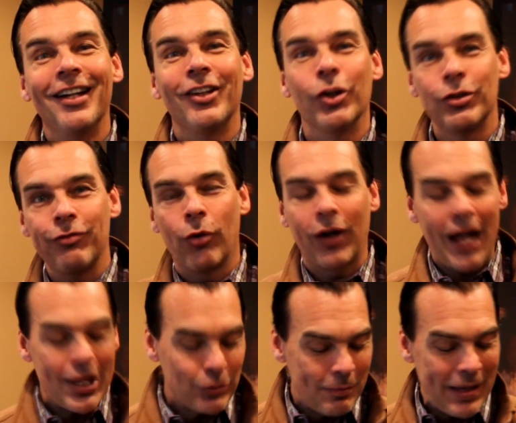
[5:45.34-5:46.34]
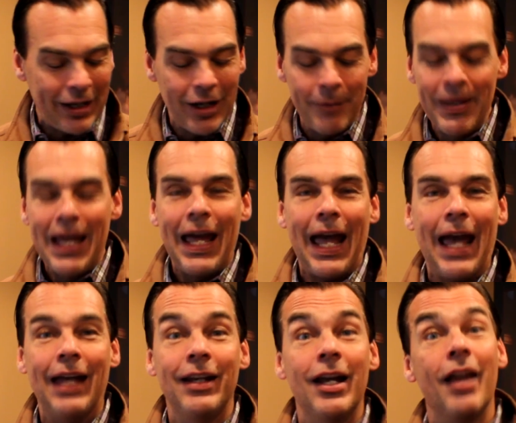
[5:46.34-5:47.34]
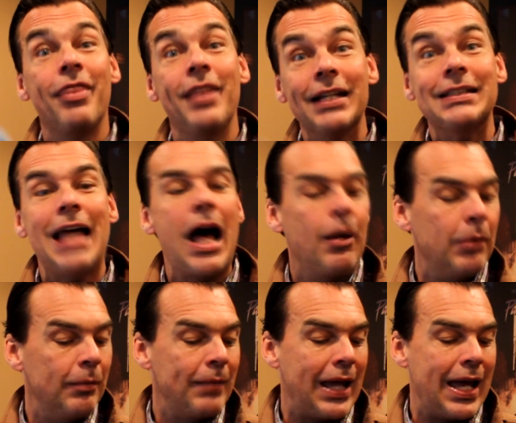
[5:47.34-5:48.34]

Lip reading: those four guys with makeup. And this album,